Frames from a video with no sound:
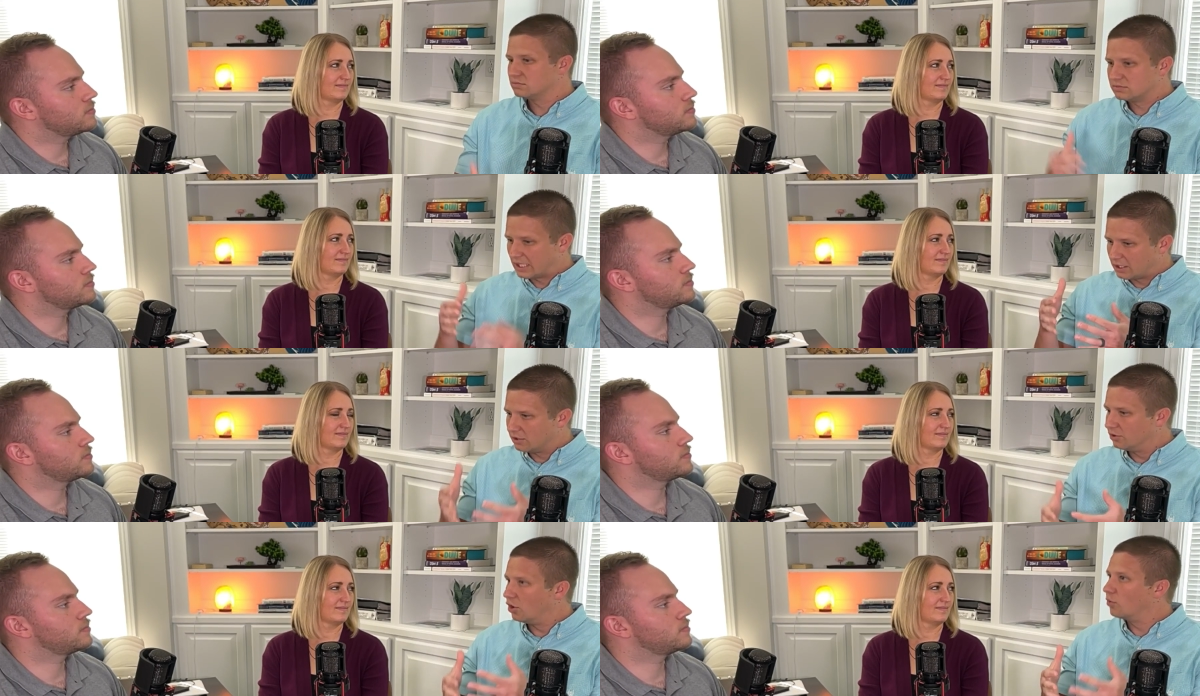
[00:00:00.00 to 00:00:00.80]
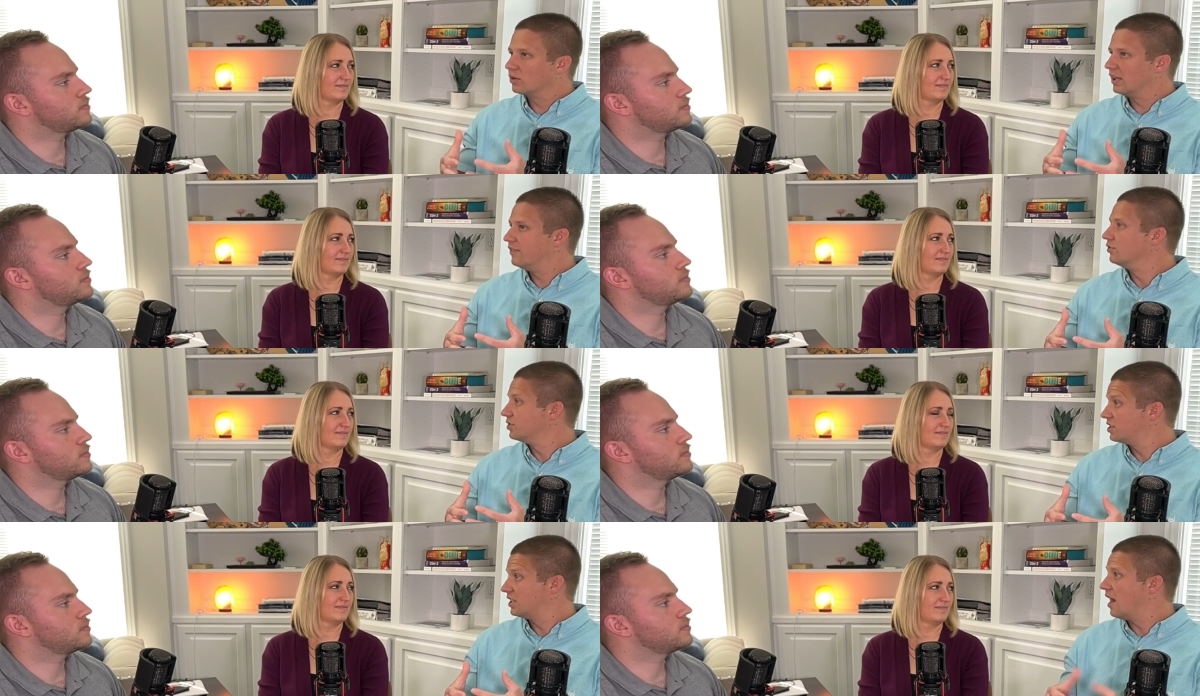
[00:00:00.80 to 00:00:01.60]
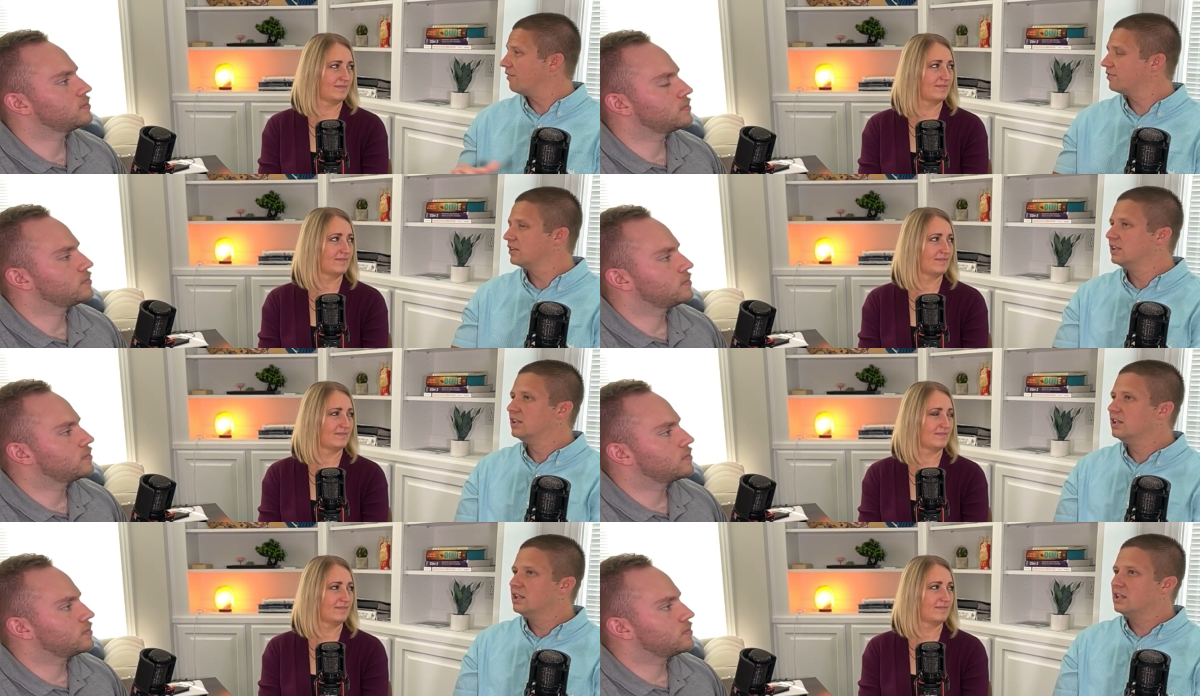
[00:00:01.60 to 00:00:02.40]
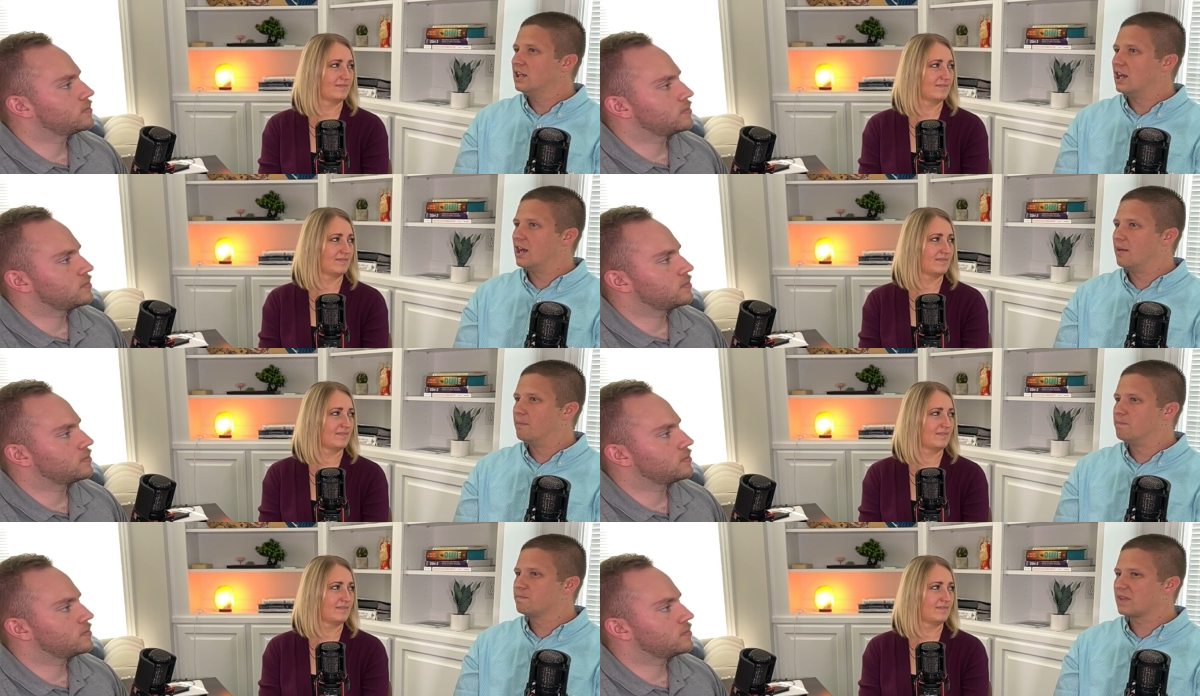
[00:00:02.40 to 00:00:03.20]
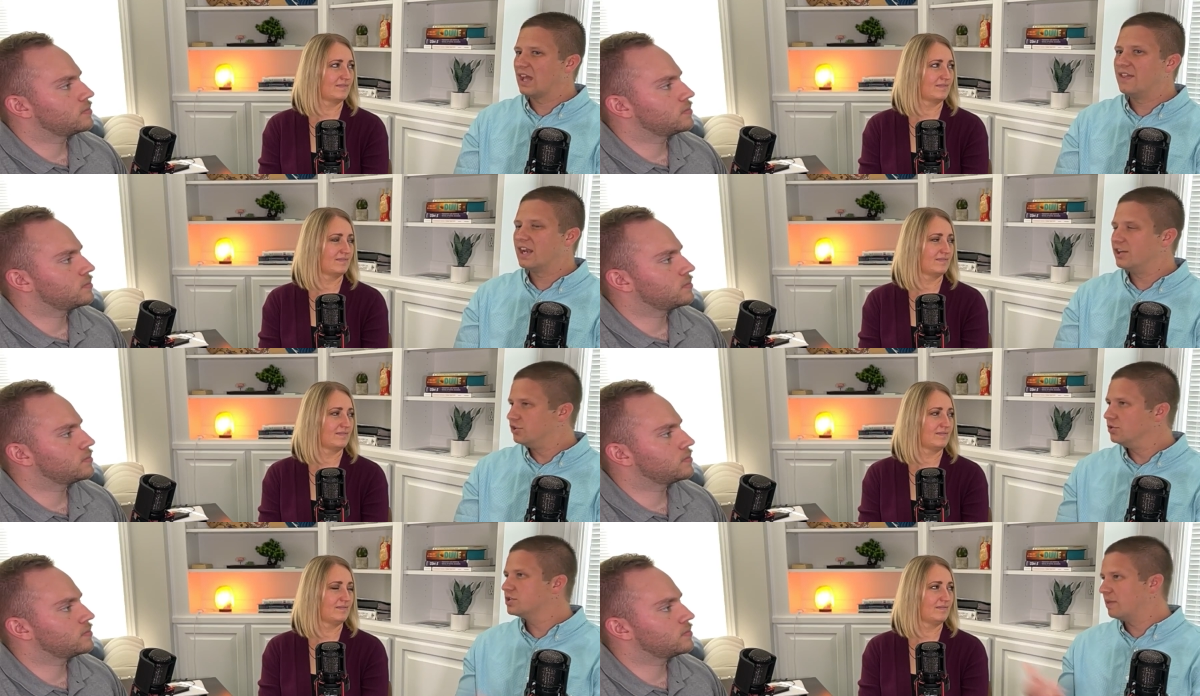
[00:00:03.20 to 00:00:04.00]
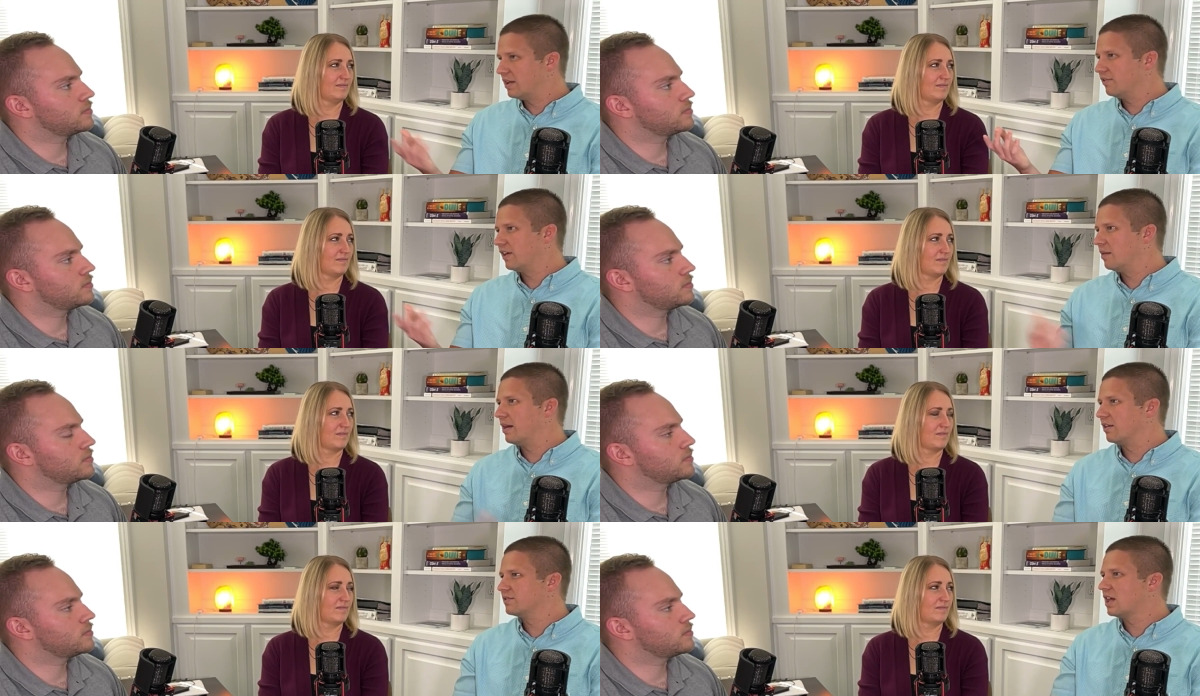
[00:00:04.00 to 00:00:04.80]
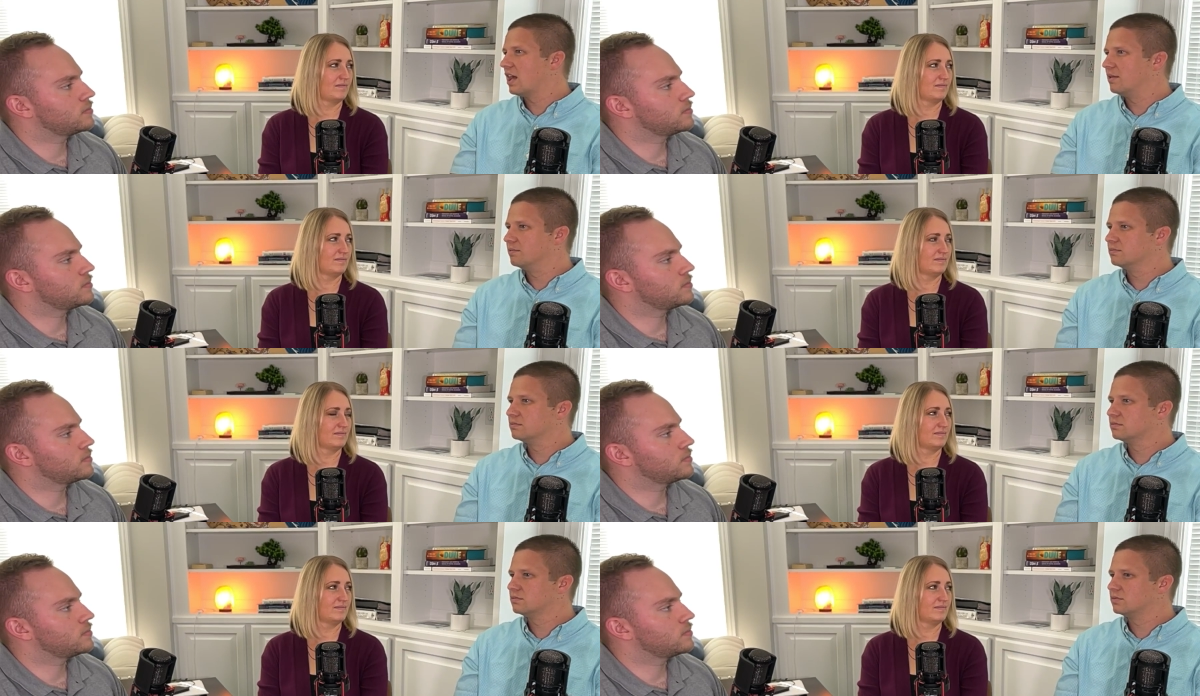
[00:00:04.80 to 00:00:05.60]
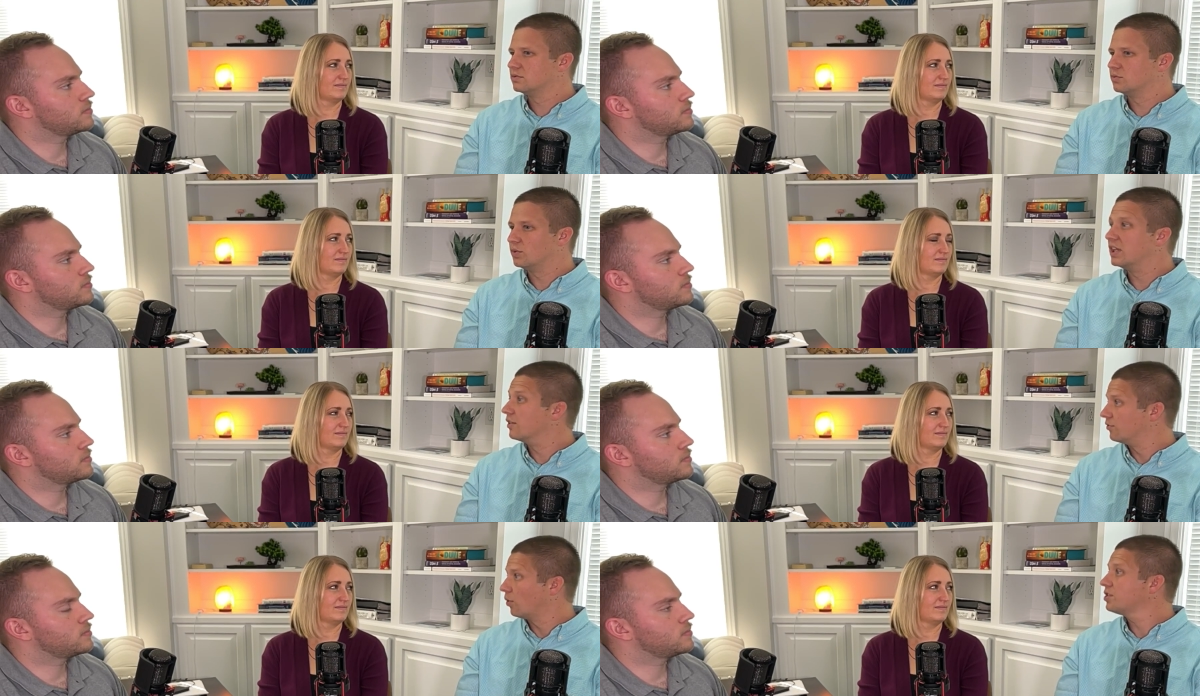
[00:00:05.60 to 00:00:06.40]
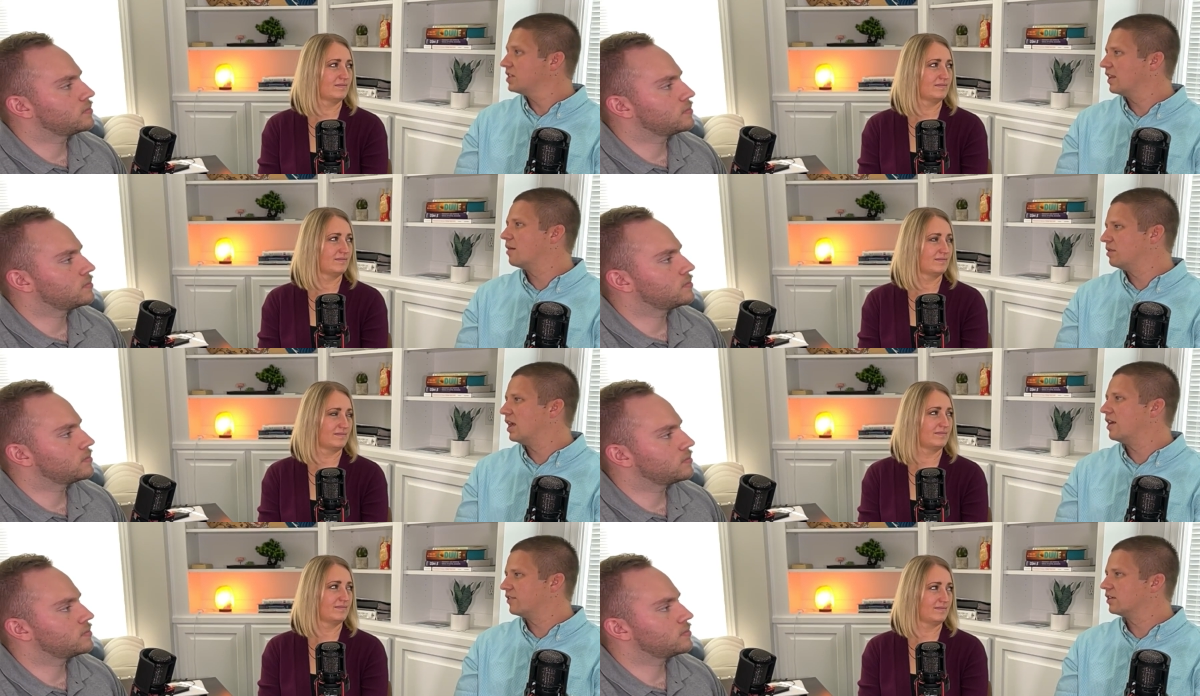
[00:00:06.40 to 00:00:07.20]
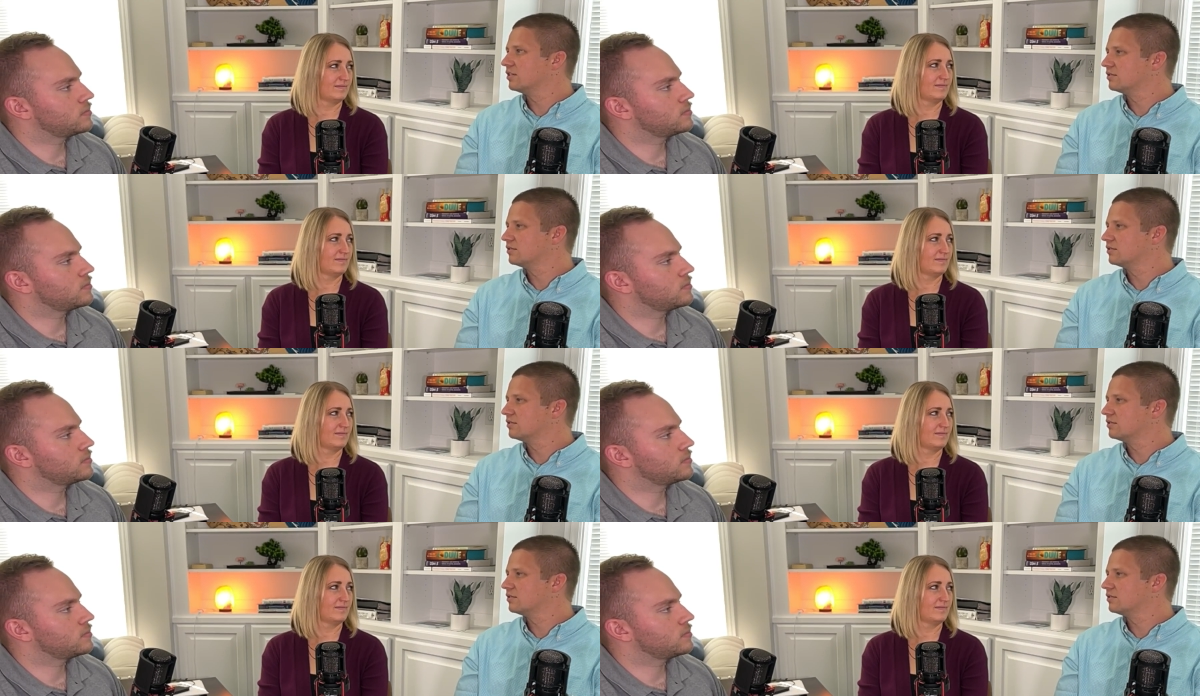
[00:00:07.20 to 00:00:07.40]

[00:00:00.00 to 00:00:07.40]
Speaker 1: like lower level stuff. And then I do spend a fair amount of time reinforcing that behavior,